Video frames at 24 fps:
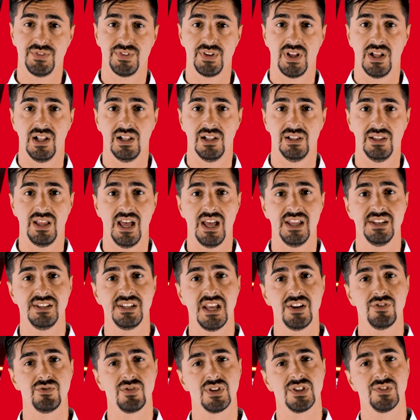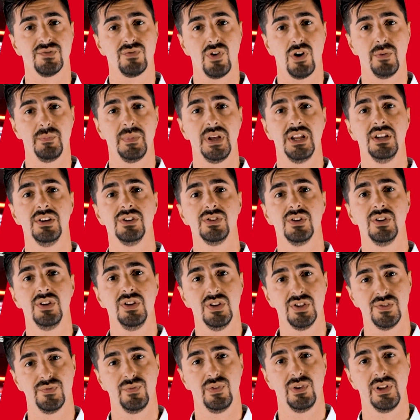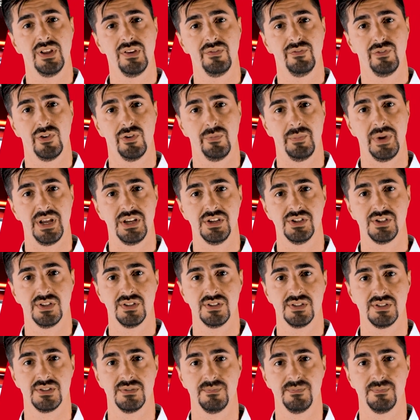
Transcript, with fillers: cell and then transformed into useful information,